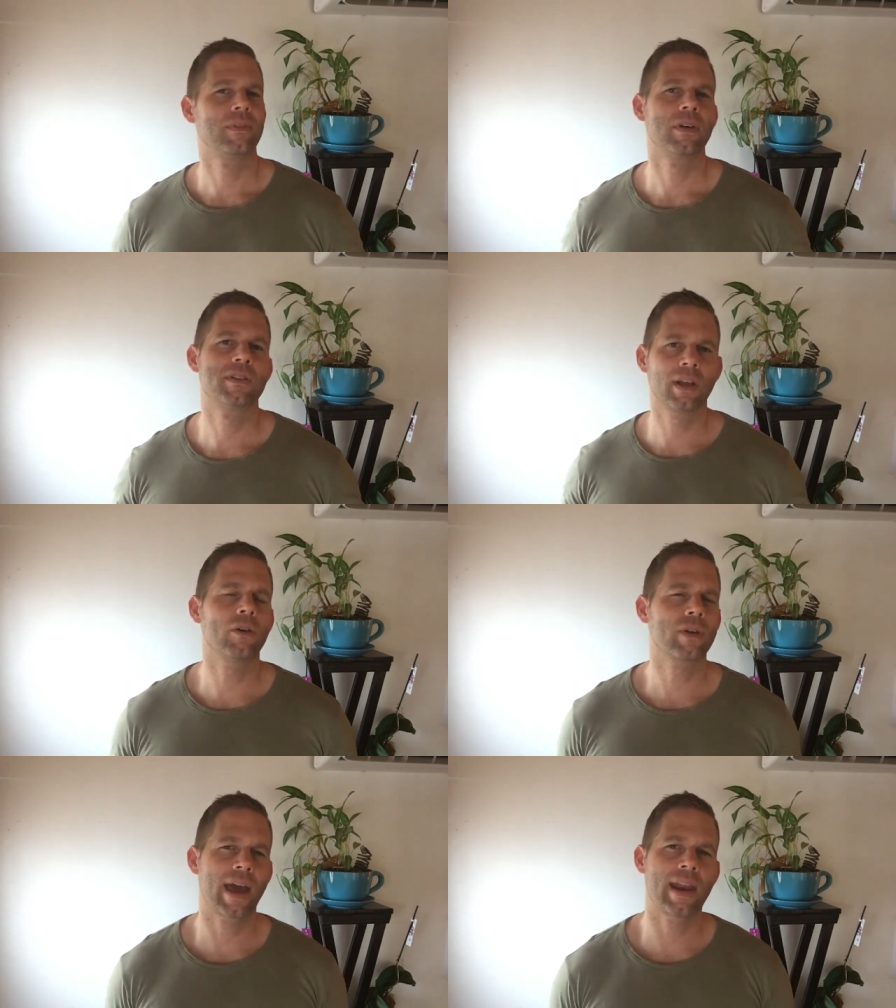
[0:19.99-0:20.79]

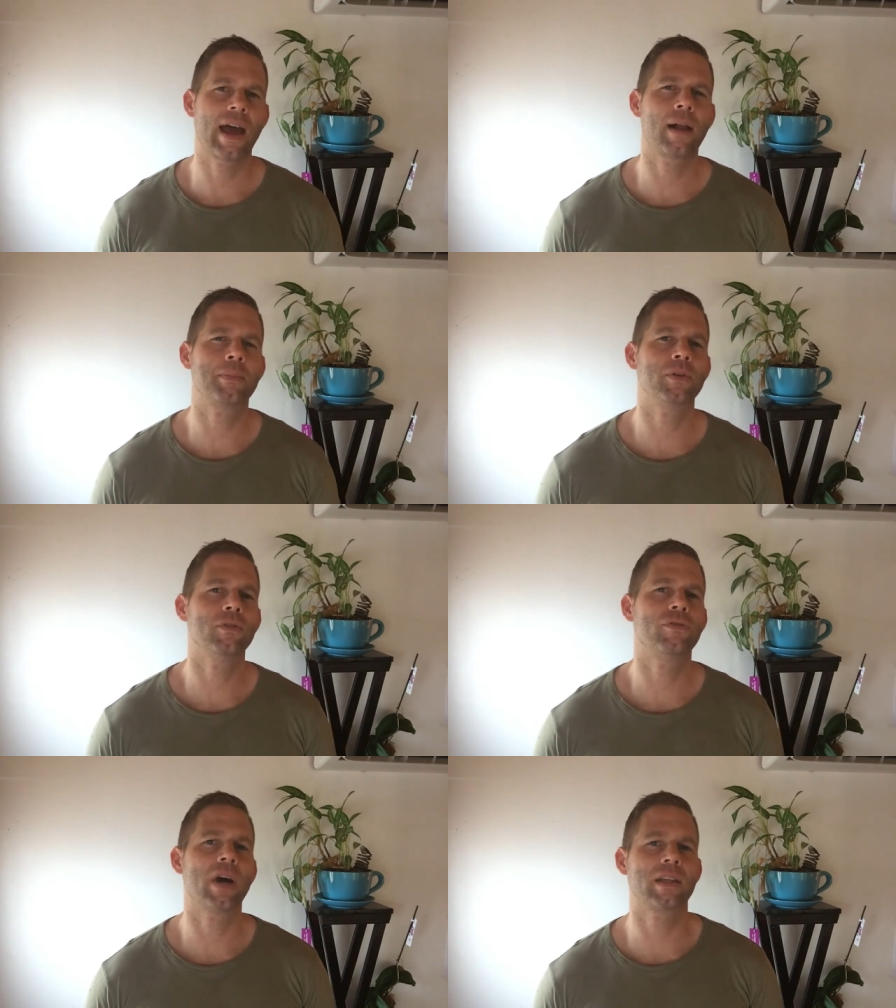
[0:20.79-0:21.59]
Zillow can help
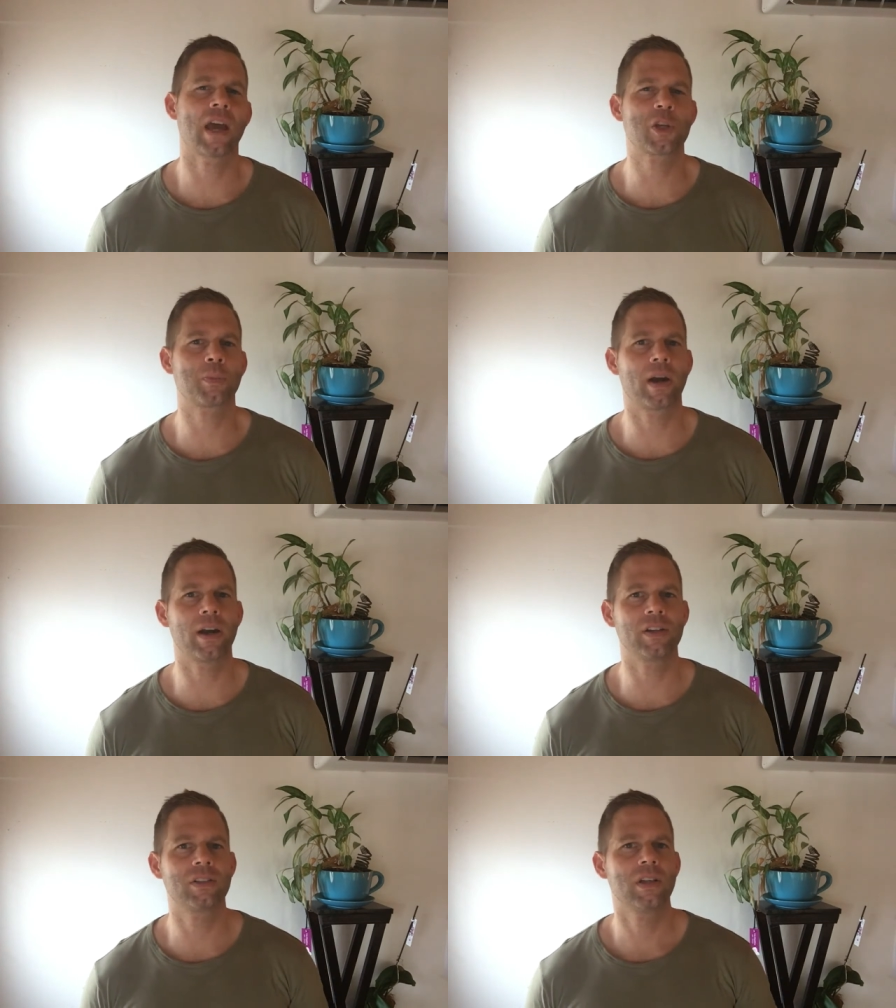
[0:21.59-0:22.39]
you find cash
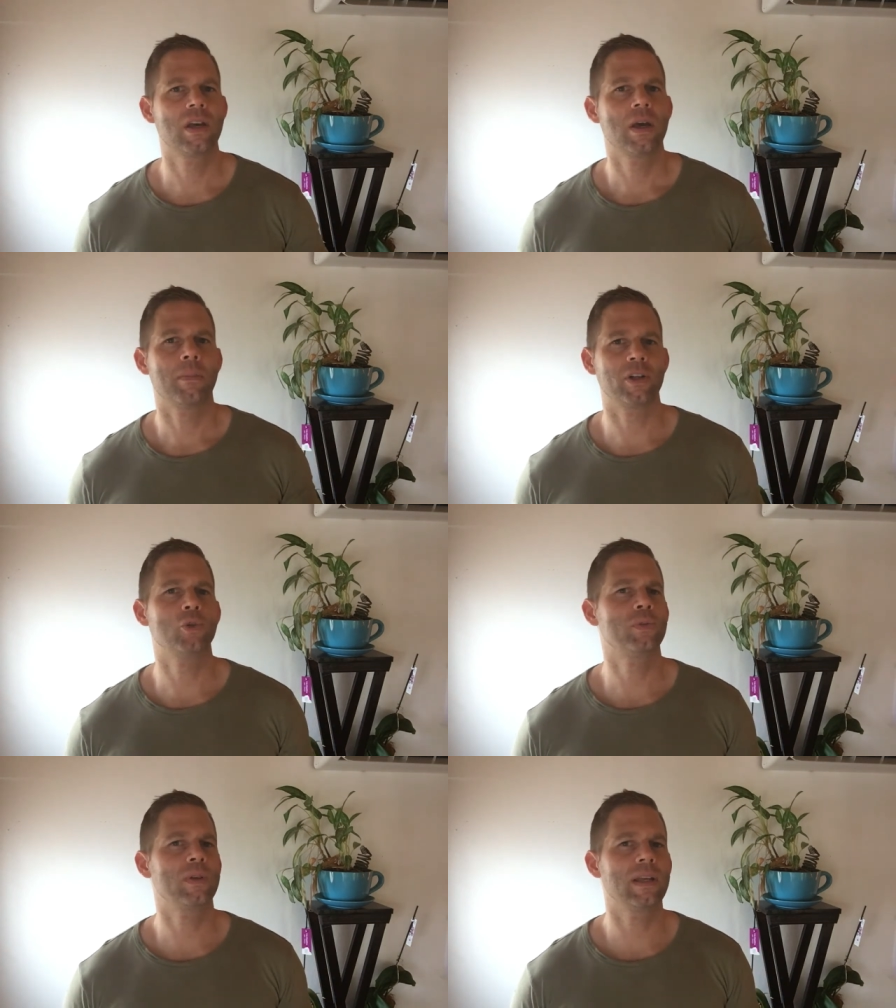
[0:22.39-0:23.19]
buyers, but
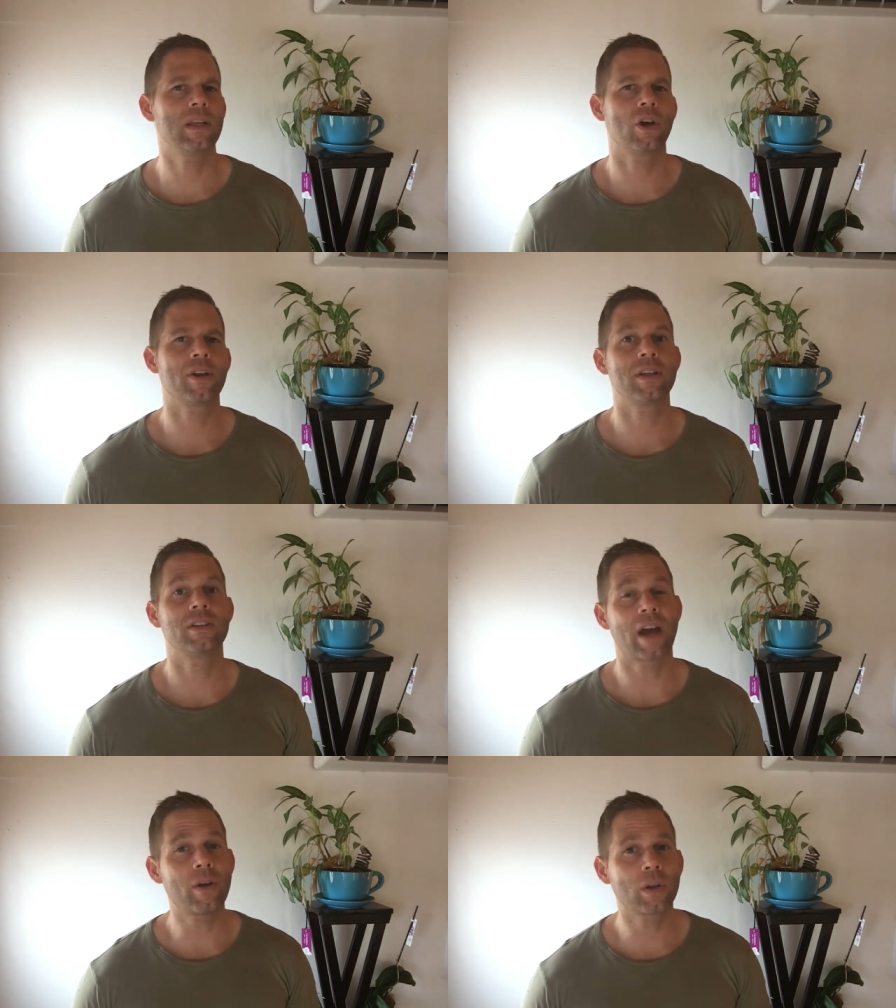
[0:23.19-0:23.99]
usually not in a
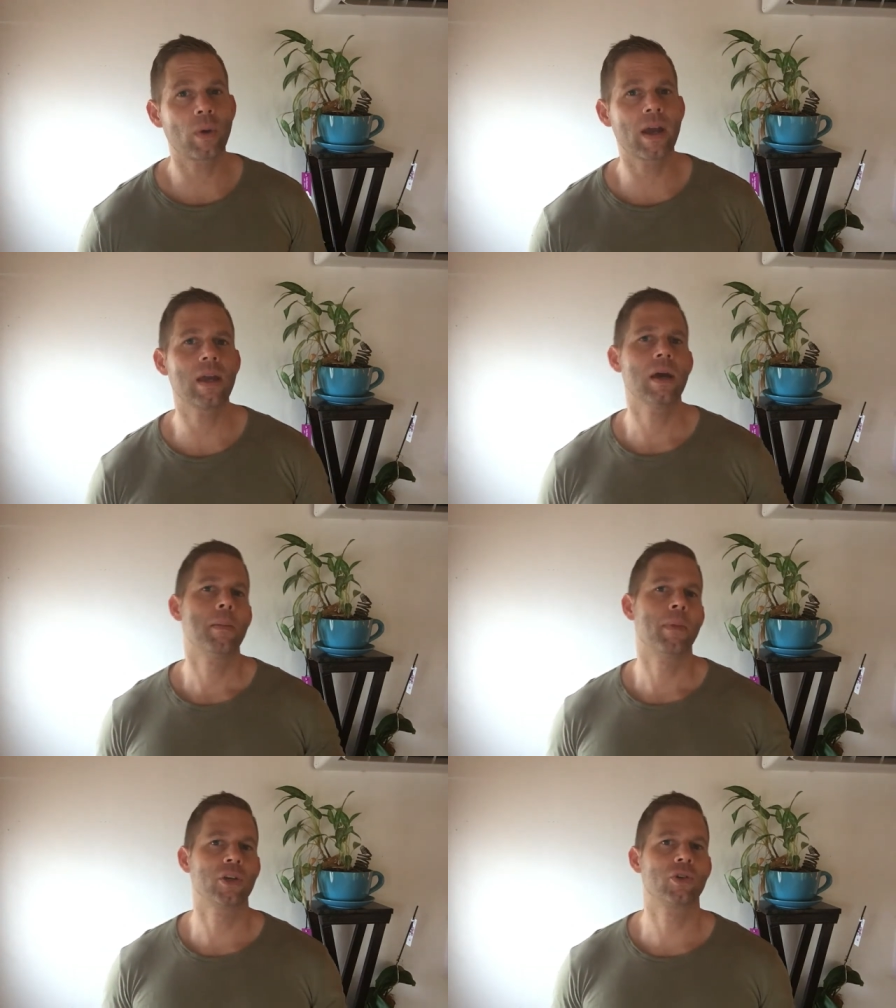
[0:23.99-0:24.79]
direct way
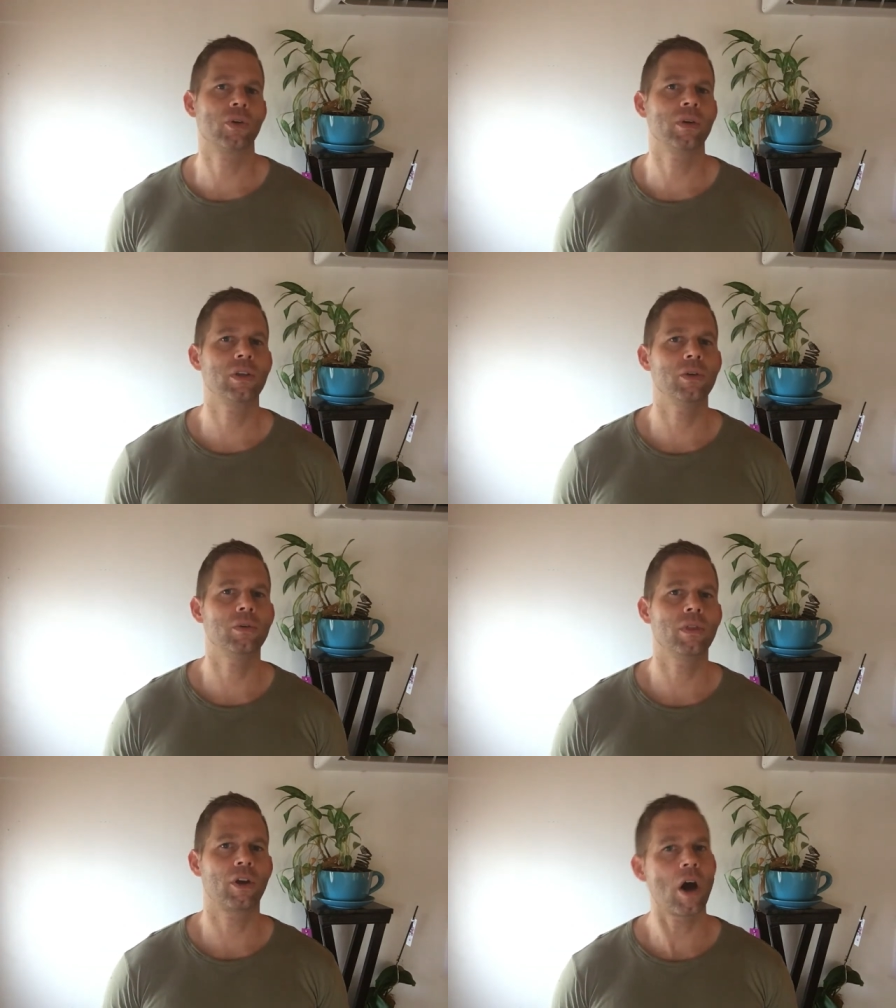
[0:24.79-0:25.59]
by showing
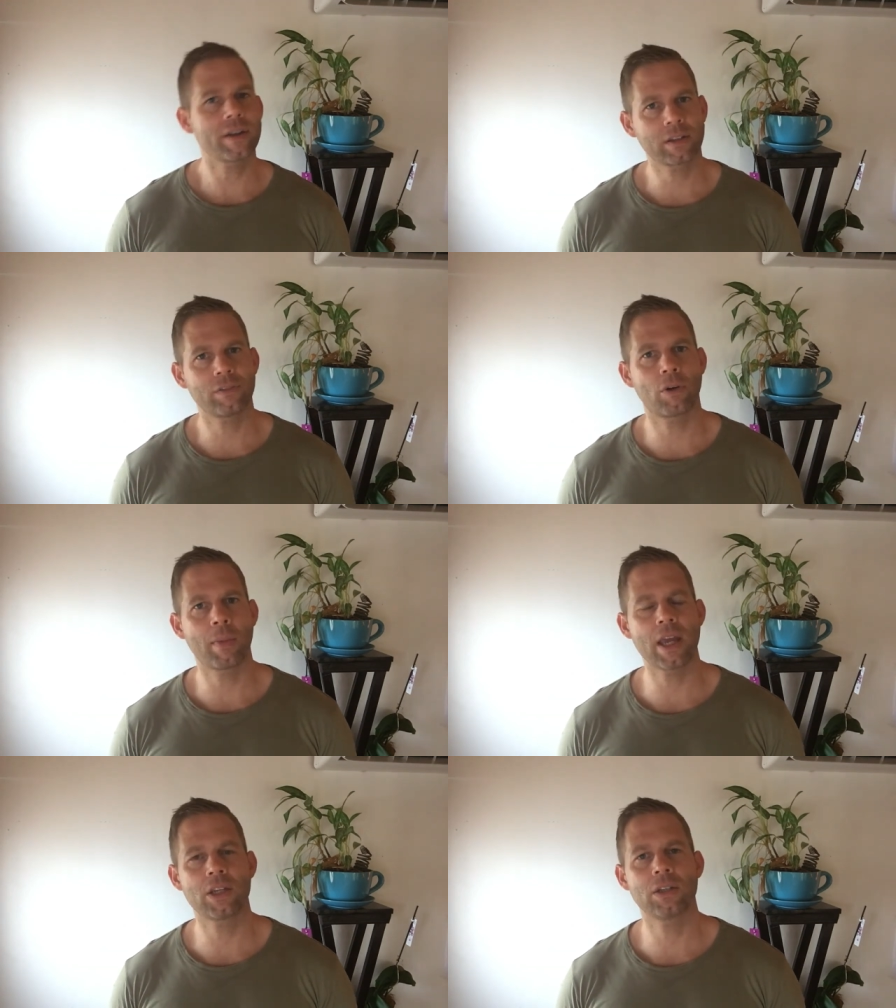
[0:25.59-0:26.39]
you the contact
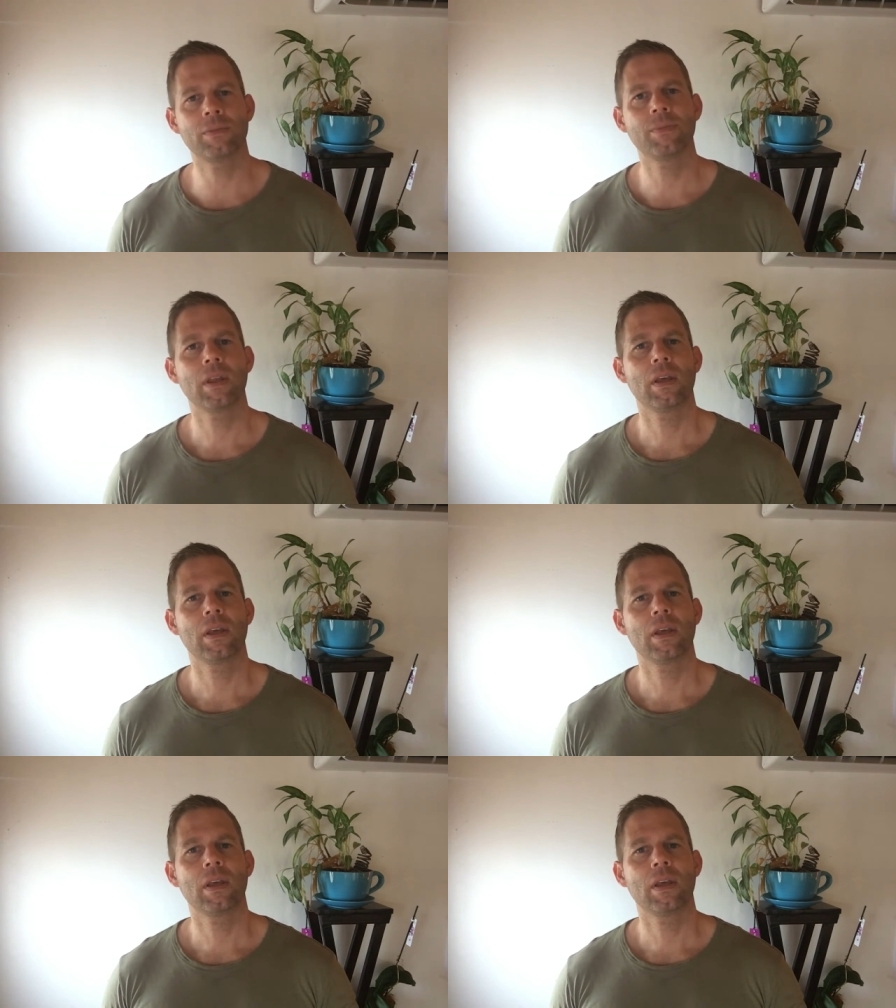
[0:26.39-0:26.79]
information.